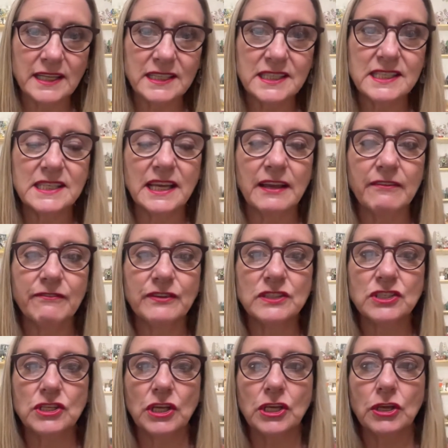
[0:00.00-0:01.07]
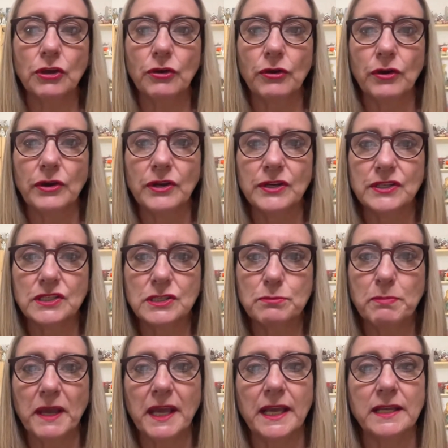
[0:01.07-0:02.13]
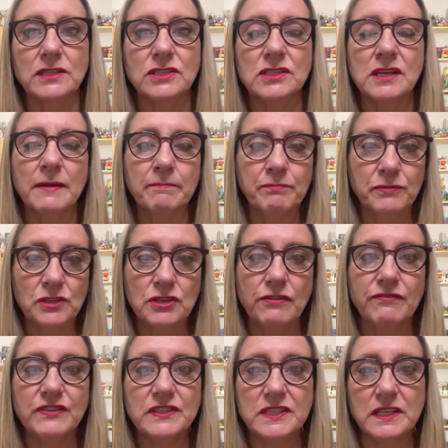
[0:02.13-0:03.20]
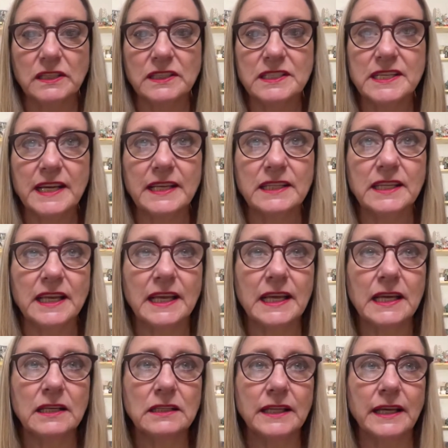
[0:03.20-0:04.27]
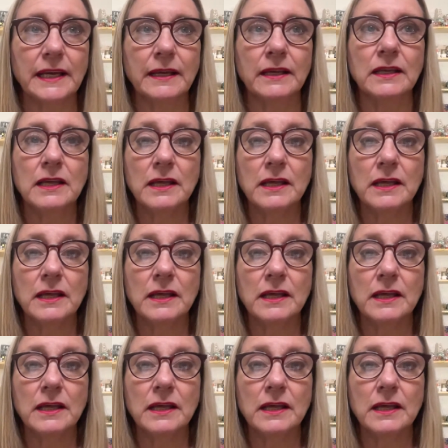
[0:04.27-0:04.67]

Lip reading: safe and secure space to facilitate the healing.